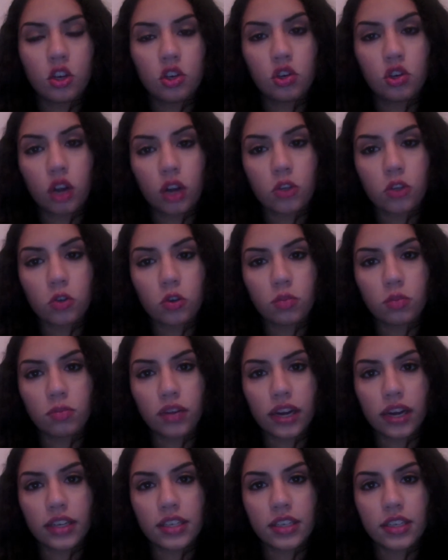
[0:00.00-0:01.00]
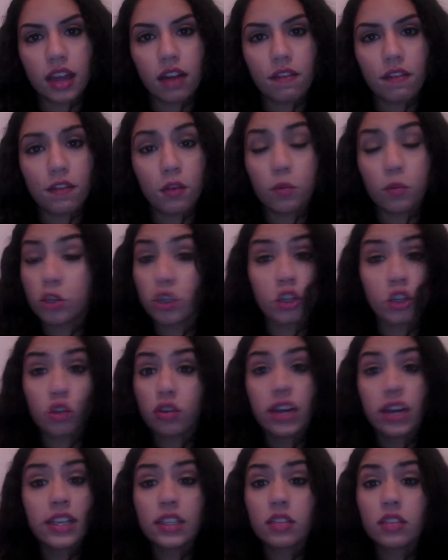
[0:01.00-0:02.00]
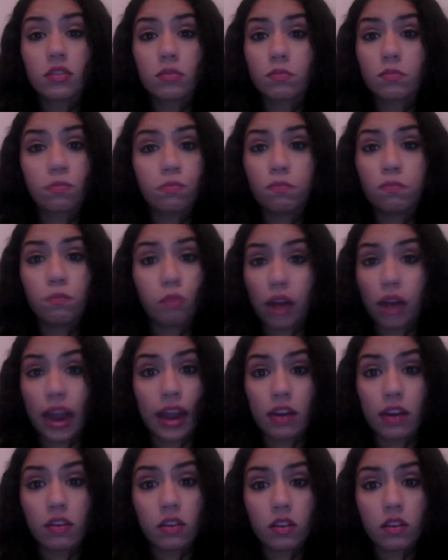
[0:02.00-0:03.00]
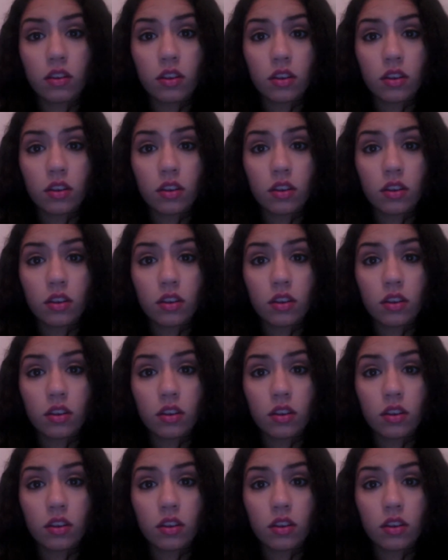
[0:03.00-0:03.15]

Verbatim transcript: drugstore brand, Cetaphil, which is a great brand,